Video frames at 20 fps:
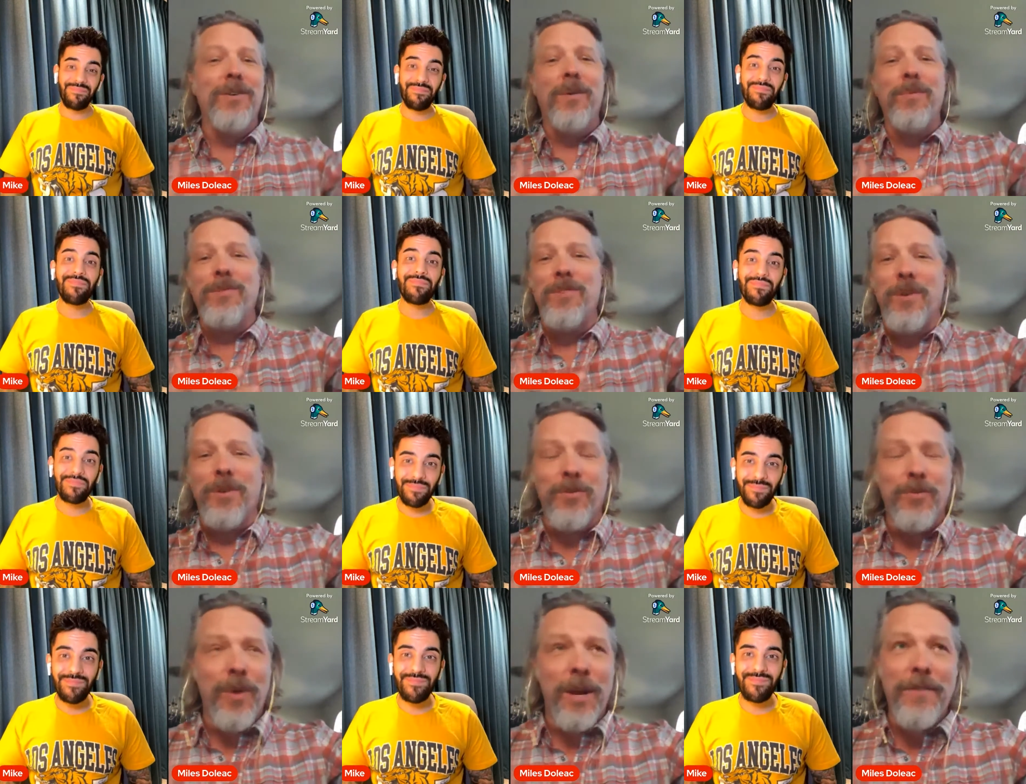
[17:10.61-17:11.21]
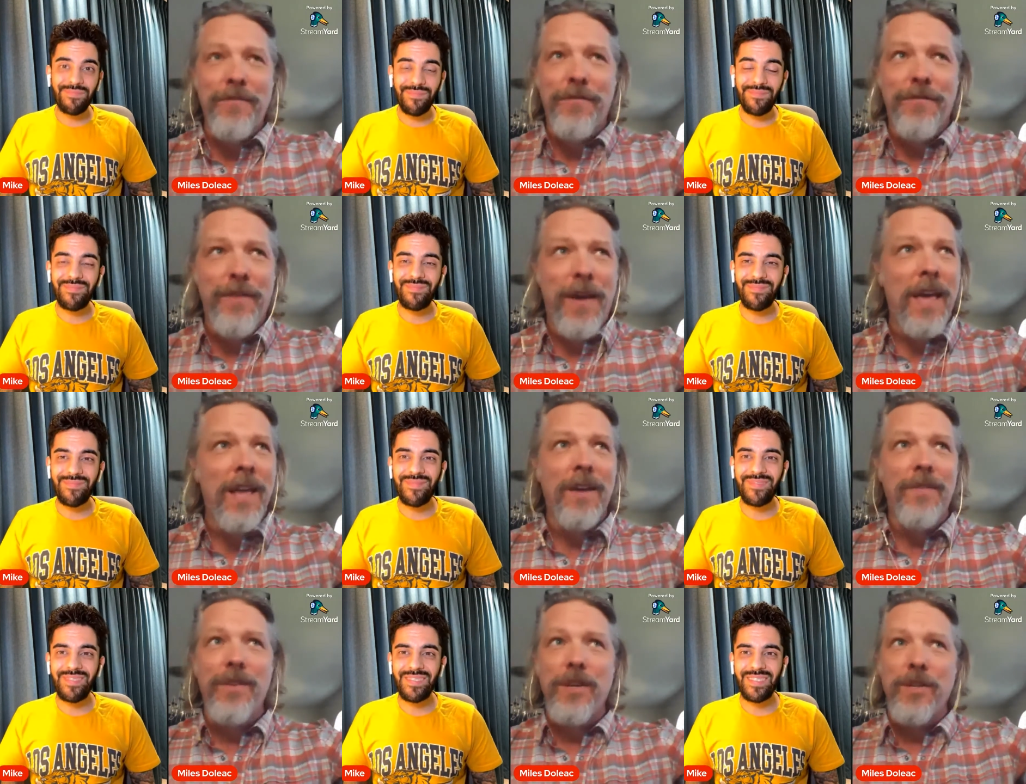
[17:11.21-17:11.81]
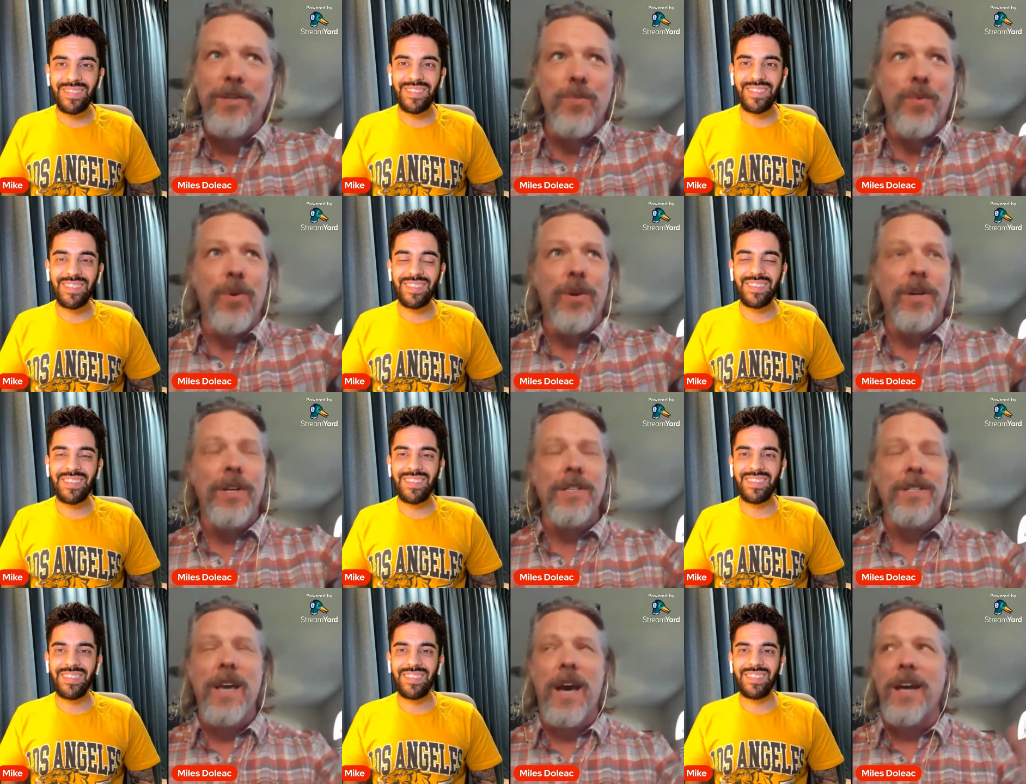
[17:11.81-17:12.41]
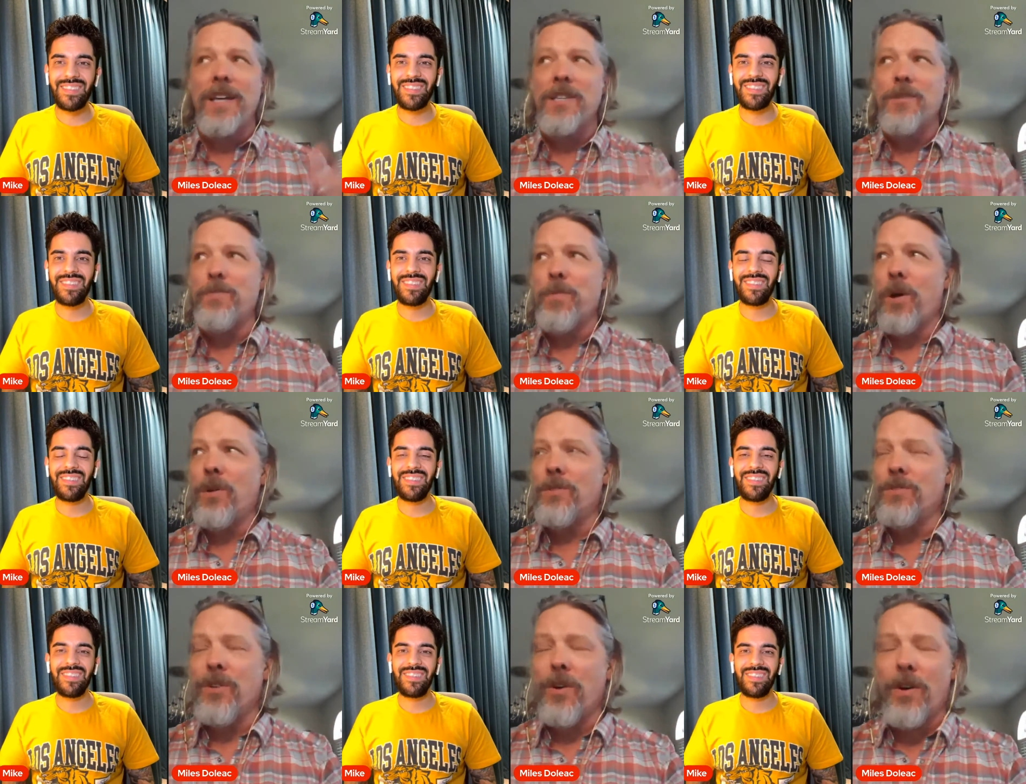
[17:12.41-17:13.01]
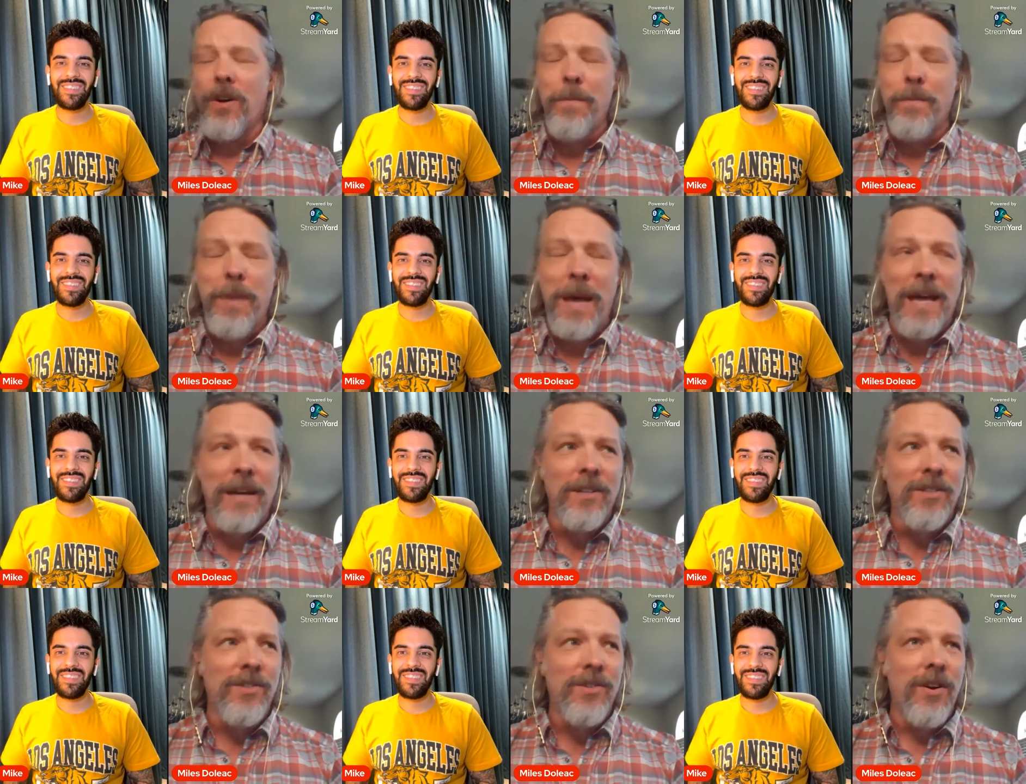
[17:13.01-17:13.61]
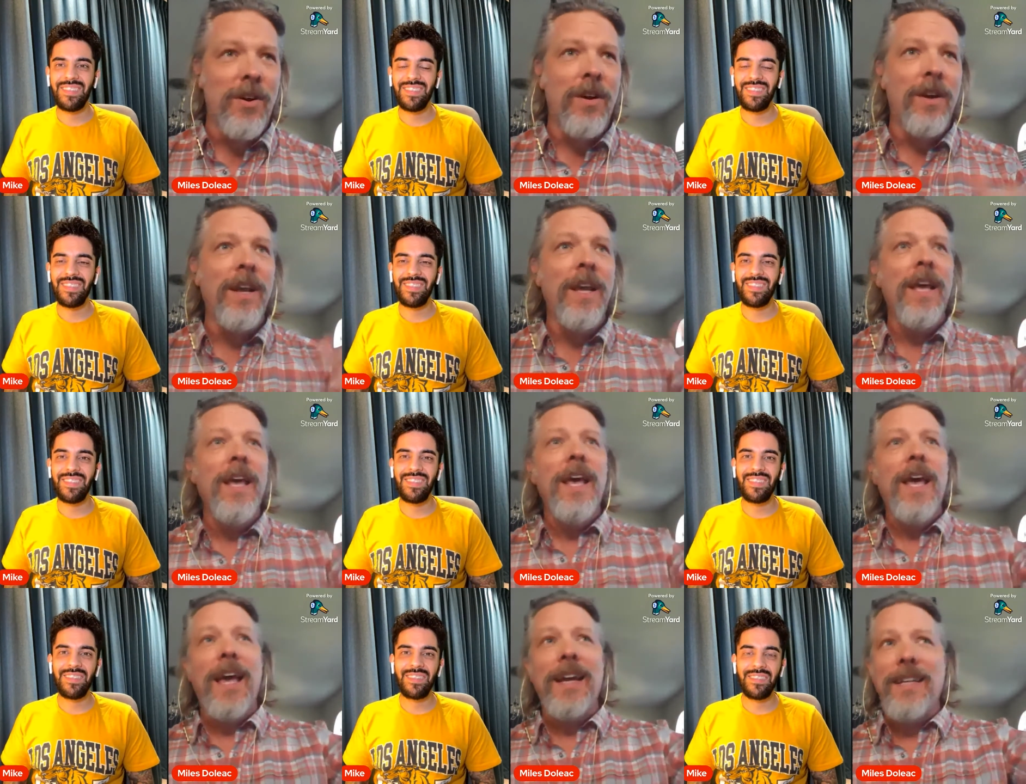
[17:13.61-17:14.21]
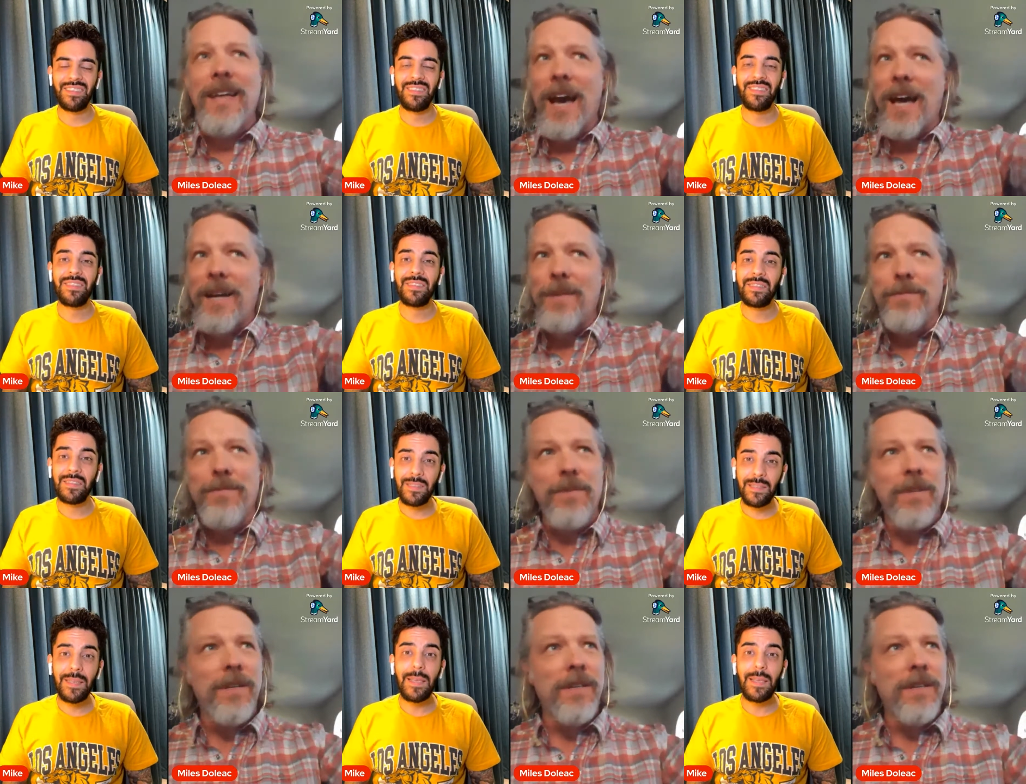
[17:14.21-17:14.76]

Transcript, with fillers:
Speaker 1: I was a great fan of his work as Gaius Baltar and Battlestar, and got him,